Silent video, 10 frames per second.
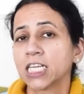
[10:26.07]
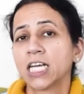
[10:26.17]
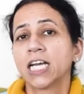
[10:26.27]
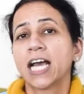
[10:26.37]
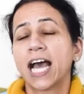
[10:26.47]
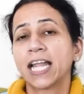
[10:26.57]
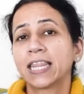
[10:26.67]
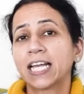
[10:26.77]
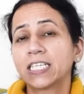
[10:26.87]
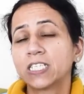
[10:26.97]
And
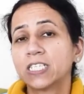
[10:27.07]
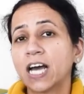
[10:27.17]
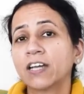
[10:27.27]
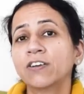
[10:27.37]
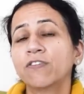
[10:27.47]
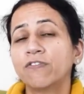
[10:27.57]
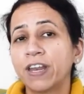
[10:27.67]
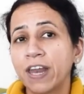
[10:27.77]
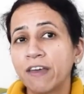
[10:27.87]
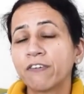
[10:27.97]
that is done
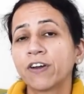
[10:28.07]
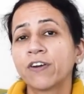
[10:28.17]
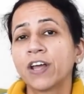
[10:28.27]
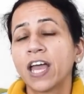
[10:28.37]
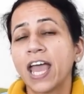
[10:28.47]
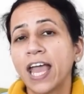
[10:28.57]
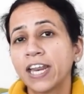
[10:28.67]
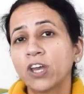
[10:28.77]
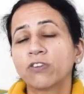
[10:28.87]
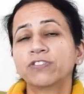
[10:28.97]
whenever any
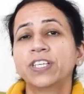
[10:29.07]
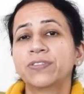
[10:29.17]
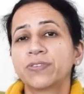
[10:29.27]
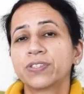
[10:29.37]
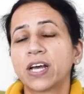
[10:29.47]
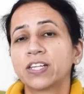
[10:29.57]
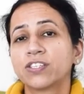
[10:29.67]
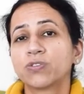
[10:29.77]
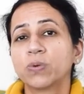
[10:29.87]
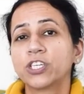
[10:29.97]
of these results
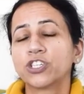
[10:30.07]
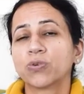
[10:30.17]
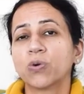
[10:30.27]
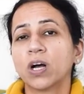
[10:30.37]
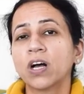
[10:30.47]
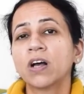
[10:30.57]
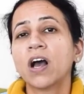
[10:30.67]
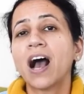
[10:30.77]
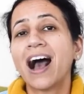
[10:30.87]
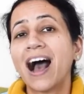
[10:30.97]
will show a
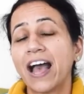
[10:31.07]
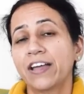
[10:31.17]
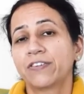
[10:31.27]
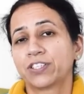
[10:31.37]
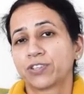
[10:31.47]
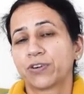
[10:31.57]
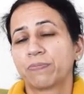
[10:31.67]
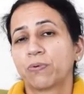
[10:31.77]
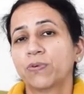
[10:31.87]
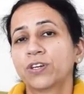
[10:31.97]
high risk
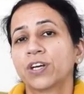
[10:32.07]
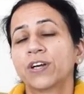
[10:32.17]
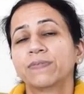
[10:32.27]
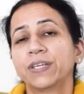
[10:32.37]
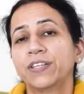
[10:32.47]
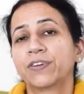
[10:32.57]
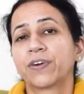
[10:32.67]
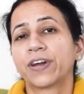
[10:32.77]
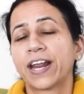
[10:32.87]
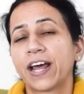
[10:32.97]
report, either on
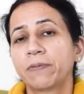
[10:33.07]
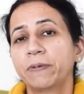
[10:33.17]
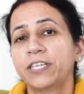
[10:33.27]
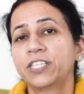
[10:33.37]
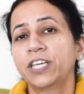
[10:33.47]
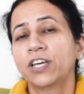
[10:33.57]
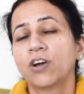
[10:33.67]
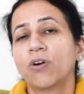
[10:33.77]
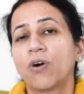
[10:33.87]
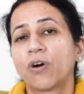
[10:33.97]
NIPT
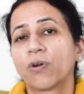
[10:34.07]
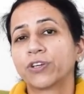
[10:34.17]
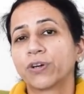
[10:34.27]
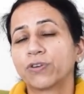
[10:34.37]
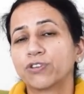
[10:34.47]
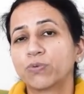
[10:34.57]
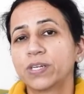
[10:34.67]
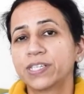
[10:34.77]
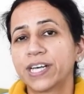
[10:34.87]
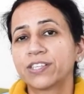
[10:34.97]
or on your dual
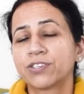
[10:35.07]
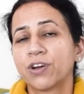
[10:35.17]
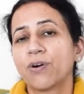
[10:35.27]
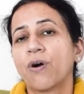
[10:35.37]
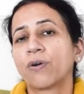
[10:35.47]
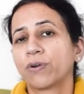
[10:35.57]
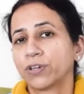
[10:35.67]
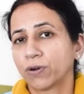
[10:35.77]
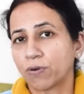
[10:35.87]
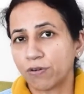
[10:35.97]
test or on your
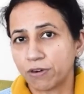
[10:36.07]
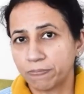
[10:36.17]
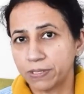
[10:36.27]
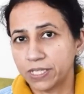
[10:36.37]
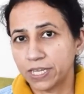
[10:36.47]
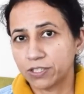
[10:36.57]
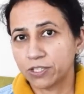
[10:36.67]
quadruple test.